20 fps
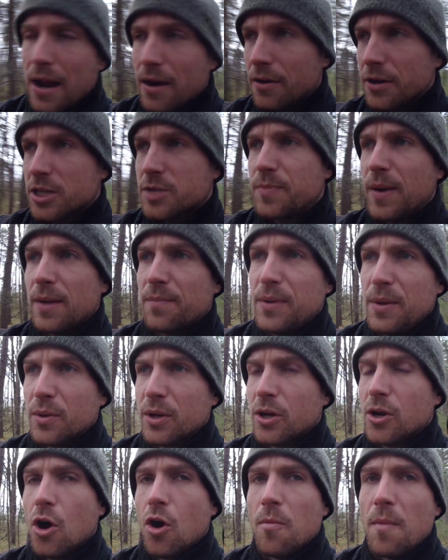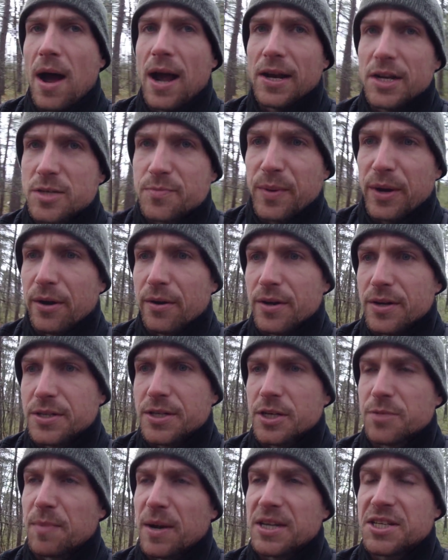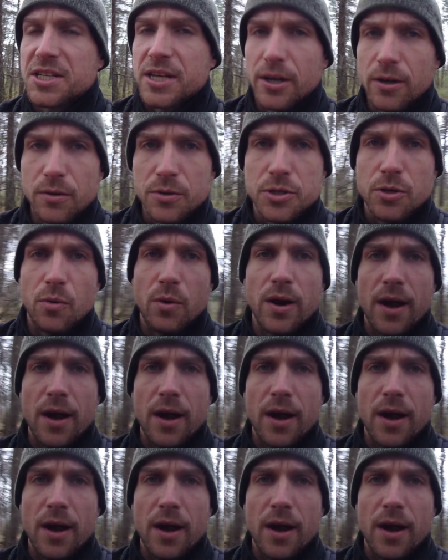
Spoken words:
I don't expect people to know my experiences, my skills,